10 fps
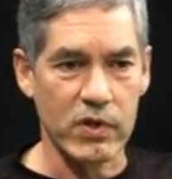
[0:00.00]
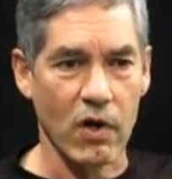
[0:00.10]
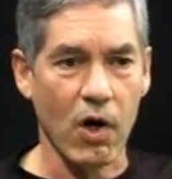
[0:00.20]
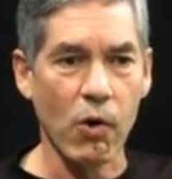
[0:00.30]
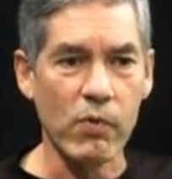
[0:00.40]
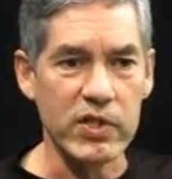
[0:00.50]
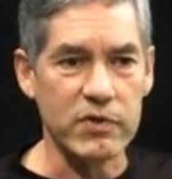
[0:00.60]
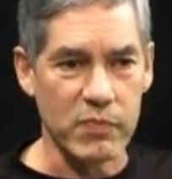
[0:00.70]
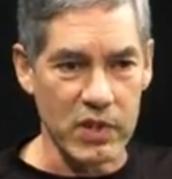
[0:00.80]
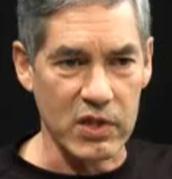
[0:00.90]
always
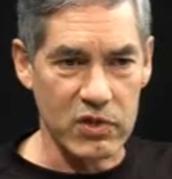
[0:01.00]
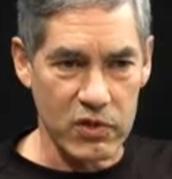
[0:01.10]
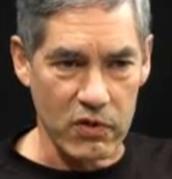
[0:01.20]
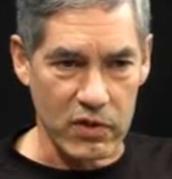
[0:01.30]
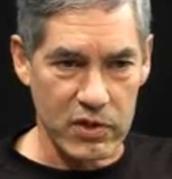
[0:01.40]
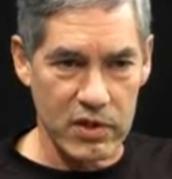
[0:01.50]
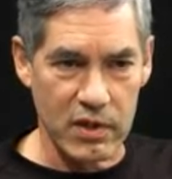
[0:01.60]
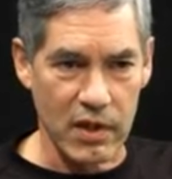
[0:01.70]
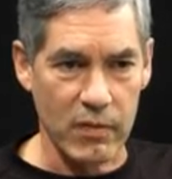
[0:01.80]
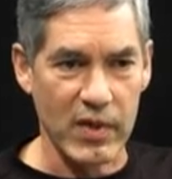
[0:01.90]
be in church
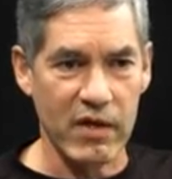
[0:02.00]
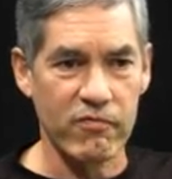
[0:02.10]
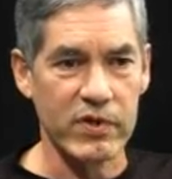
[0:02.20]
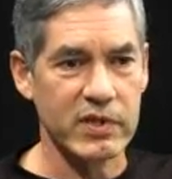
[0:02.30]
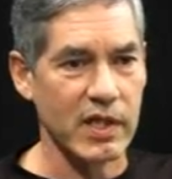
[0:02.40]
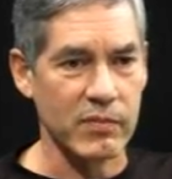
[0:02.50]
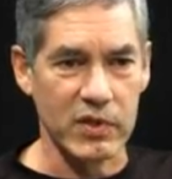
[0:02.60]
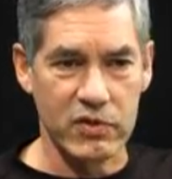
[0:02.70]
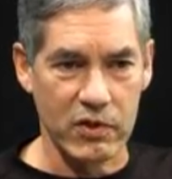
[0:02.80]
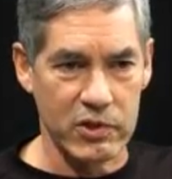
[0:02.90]
every time the
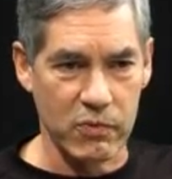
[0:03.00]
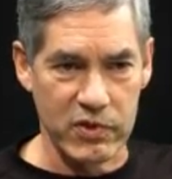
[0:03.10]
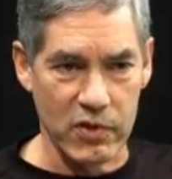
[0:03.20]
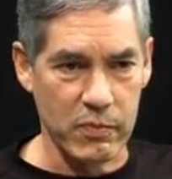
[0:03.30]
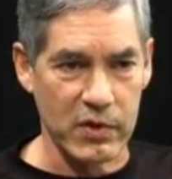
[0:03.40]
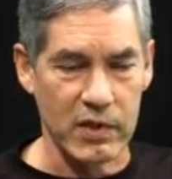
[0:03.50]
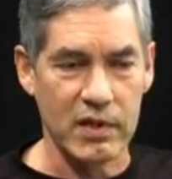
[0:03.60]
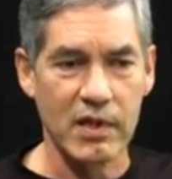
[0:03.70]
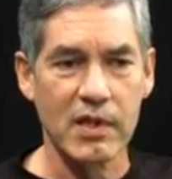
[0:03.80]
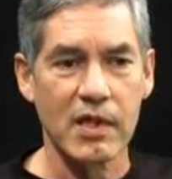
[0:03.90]
church was opened.
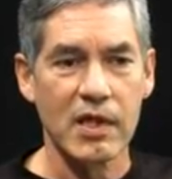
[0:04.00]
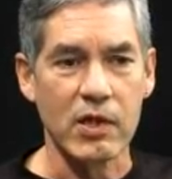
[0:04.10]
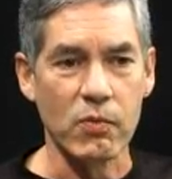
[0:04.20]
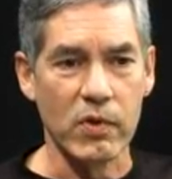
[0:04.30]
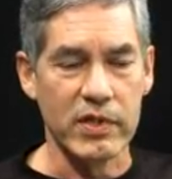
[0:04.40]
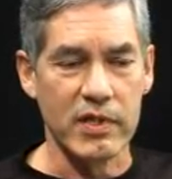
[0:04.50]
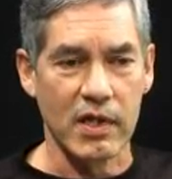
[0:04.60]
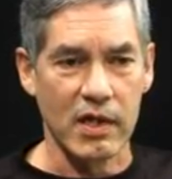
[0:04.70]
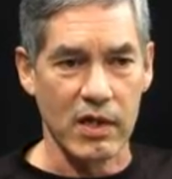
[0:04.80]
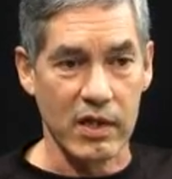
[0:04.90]
He would
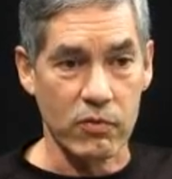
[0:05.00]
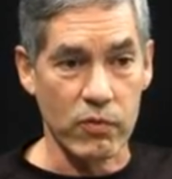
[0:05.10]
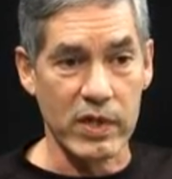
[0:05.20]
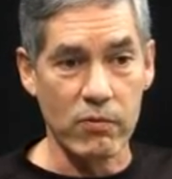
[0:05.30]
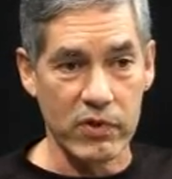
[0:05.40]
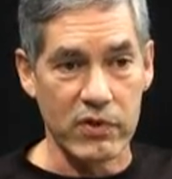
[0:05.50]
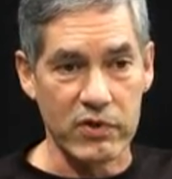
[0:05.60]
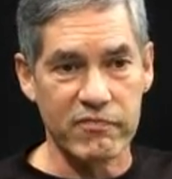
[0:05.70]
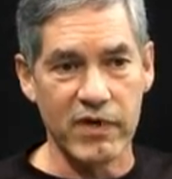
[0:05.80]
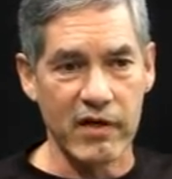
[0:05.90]
agree with
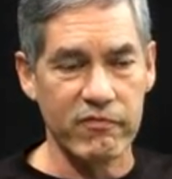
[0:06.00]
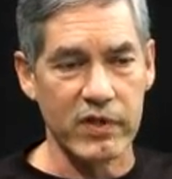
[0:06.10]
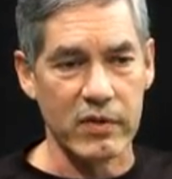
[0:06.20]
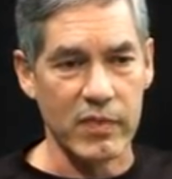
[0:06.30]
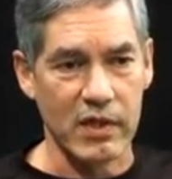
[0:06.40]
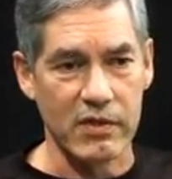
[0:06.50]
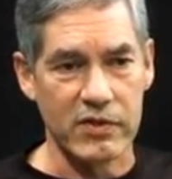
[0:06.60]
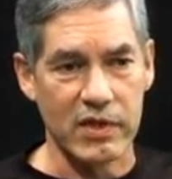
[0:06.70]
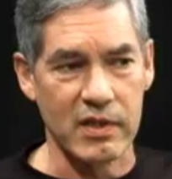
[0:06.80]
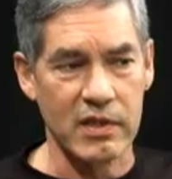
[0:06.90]
those 5 fundamentals
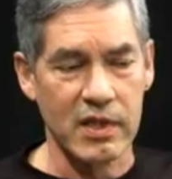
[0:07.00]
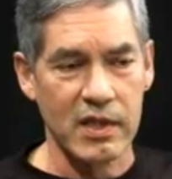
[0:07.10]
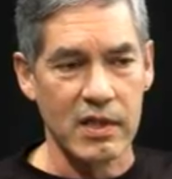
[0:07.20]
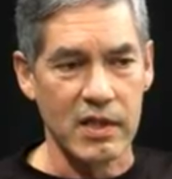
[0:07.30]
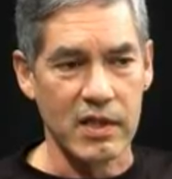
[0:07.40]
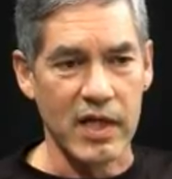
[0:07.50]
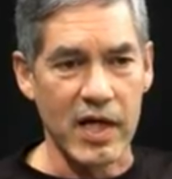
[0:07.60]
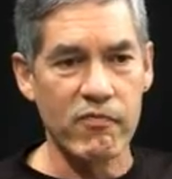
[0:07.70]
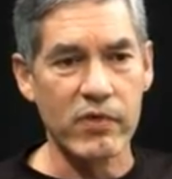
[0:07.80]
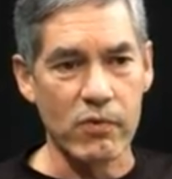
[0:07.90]
and in
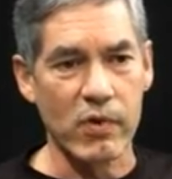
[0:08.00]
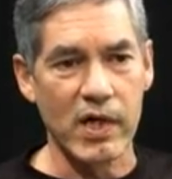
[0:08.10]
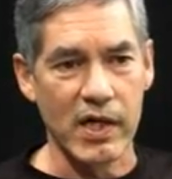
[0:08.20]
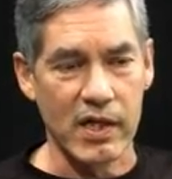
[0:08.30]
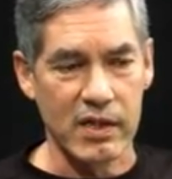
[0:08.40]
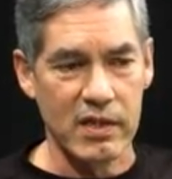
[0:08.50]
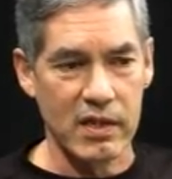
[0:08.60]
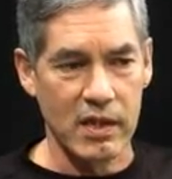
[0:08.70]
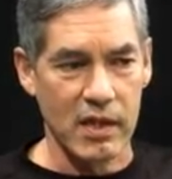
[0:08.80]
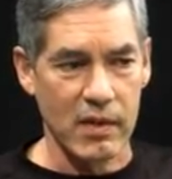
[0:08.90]
every way
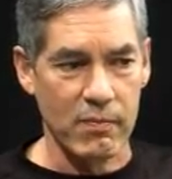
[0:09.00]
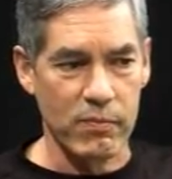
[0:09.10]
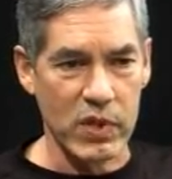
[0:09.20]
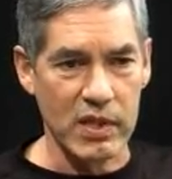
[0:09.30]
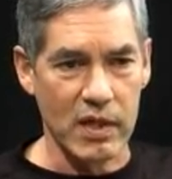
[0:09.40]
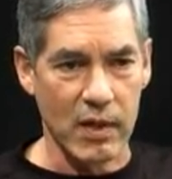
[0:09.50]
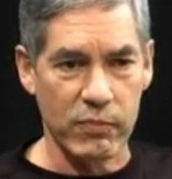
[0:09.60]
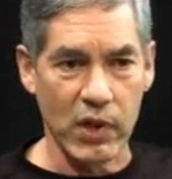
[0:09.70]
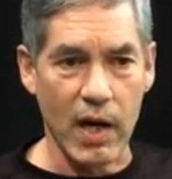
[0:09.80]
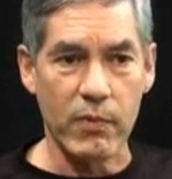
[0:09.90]
be a
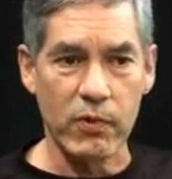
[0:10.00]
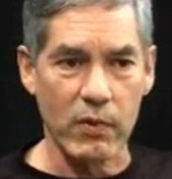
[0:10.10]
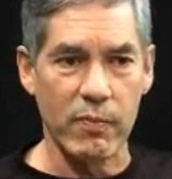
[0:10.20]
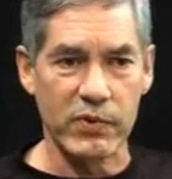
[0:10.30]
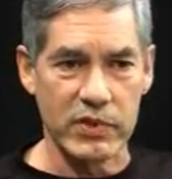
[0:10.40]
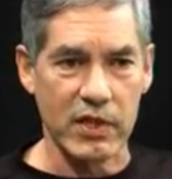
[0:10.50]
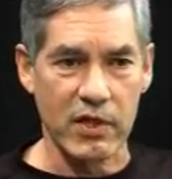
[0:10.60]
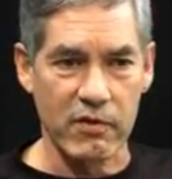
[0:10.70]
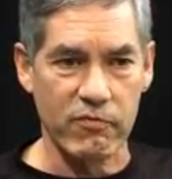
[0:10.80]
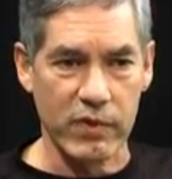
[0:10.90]
proper
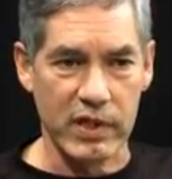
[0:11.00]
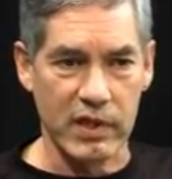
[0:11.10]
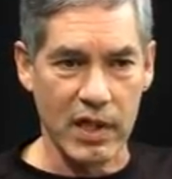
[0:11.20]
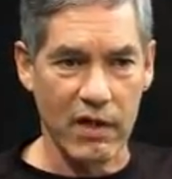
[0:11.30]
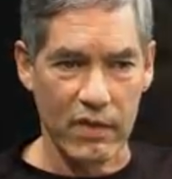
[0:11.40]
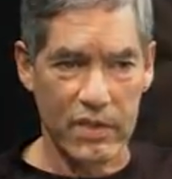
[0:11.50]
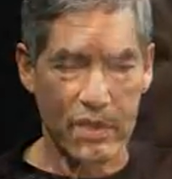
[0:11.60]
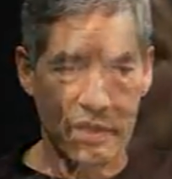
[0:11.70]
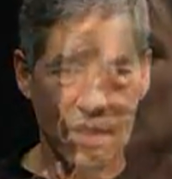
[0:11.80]
representative of Wheaton College.